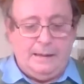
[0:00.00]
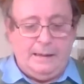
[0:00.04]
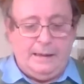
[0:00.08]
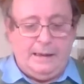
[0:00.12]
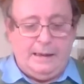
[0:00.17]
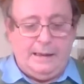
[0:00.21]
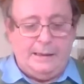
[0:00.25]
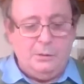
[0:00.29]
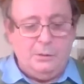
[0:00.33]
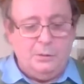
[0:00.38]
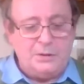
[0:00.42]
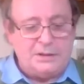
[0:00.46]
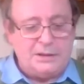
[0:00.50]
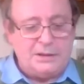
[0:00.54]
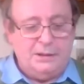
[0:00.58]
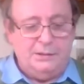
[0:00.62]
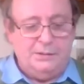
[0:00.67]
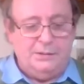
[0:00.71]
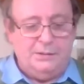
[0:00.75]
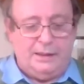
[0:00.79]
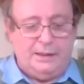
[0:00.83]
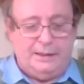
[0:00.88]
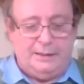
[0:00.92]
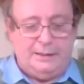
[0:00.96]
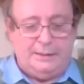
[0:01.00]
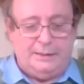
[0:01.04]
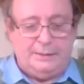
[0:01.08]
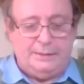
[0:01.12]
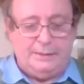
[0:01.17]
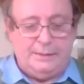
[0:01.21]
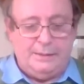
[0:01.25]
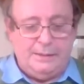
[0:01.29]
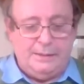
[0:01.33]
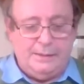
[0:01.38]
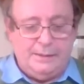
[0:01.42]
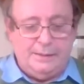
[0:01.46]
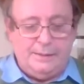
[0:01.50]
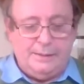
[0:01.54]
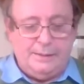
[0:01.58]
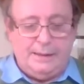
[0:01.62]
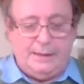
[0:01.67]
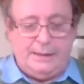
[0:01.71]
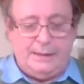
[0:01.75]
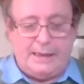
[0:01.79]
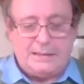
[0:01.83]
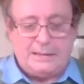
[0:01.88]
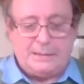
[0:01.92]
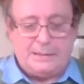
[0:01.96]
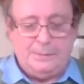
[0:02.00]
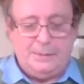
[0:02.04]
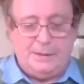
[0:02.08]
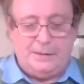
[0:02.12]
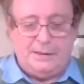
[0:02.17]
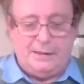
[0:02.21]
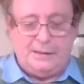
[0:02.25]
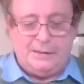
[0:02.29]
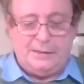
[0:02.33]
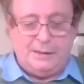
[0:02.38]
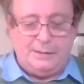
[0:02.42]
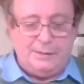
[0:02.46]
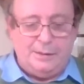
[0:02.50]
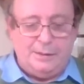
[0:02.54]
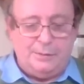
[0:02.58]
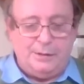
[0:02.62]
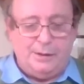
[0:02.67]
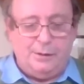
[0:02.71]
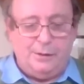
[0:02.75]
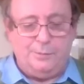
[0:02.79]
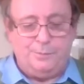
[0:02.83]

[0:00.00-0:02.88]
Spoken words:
And also, there